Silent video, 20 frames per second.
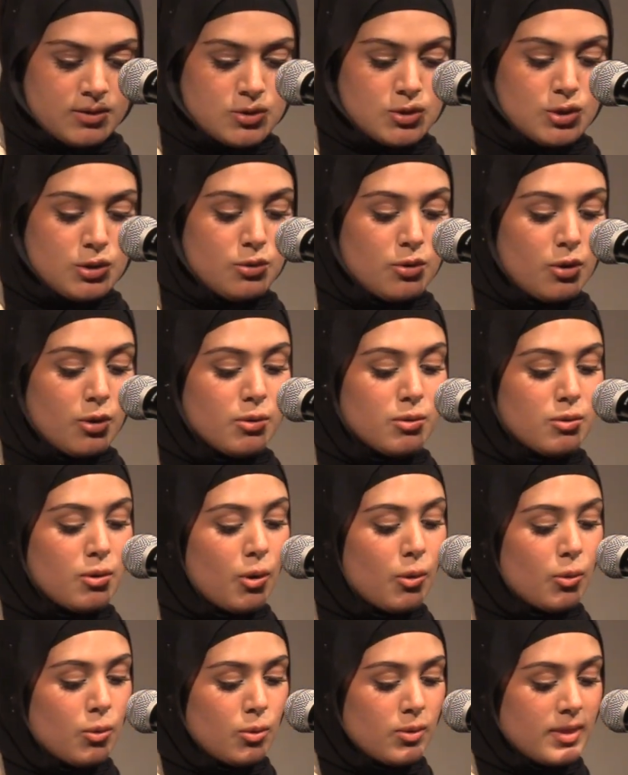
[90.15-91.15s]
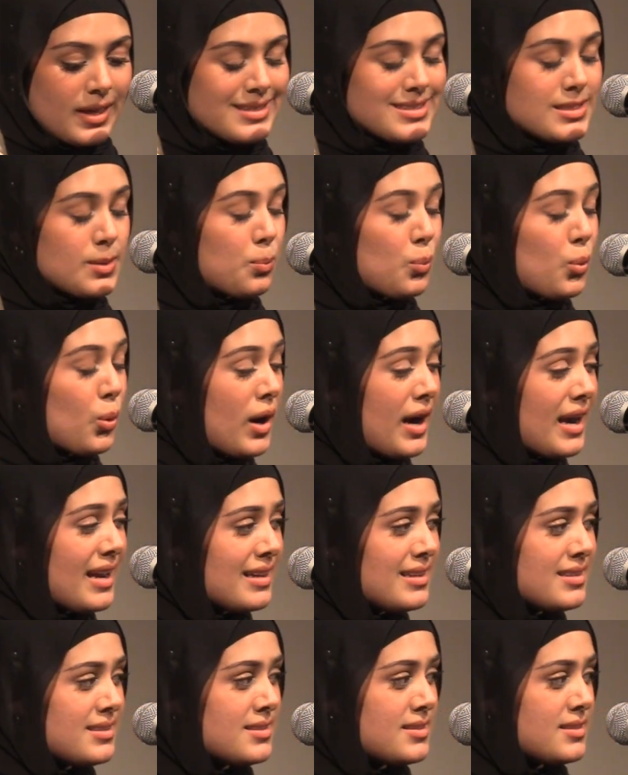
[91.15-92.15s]
do you not know that to
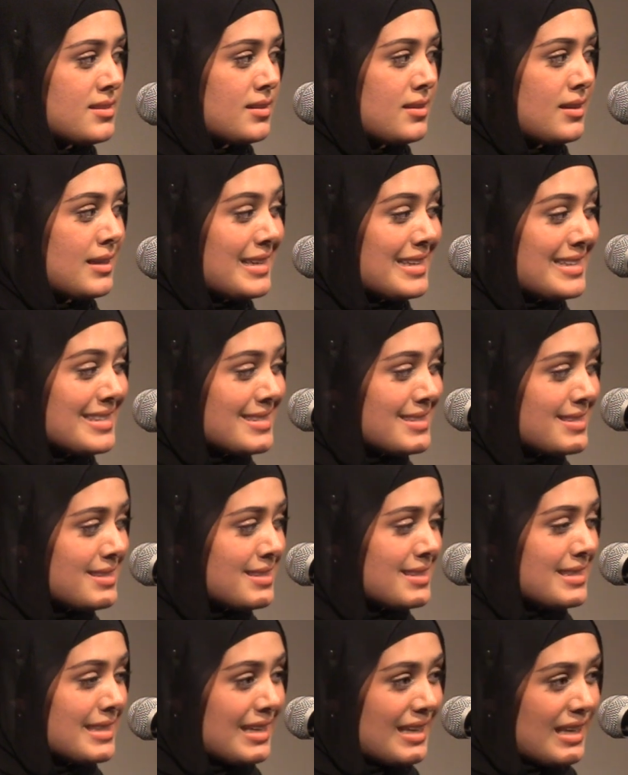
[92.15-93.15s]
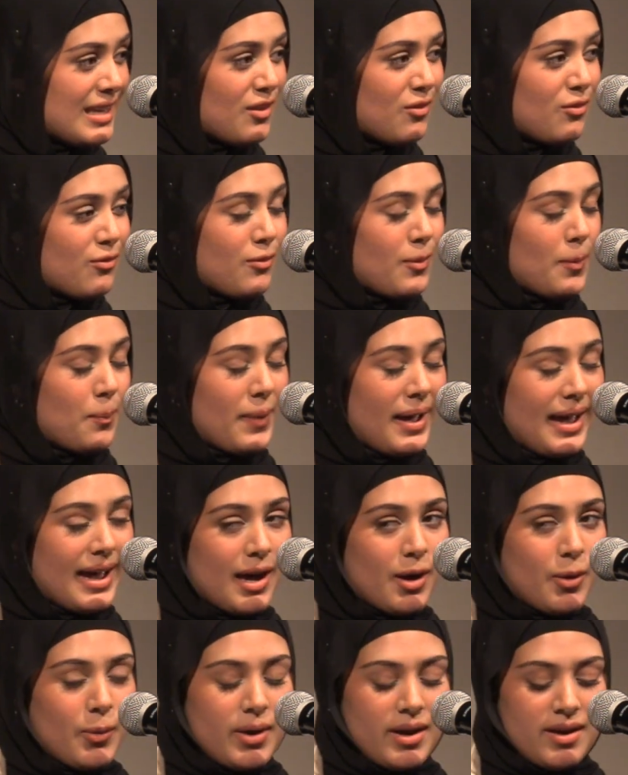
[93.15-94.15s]
praise is to give
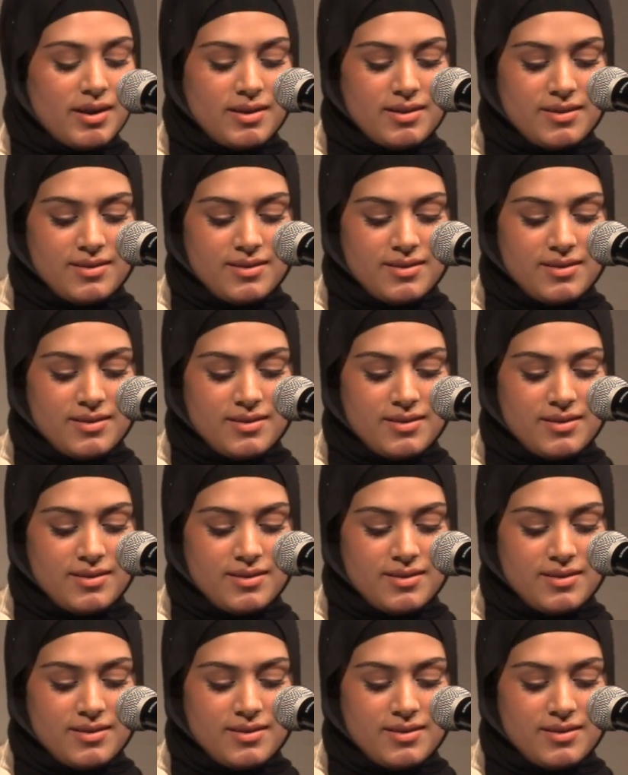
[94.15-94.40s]
power?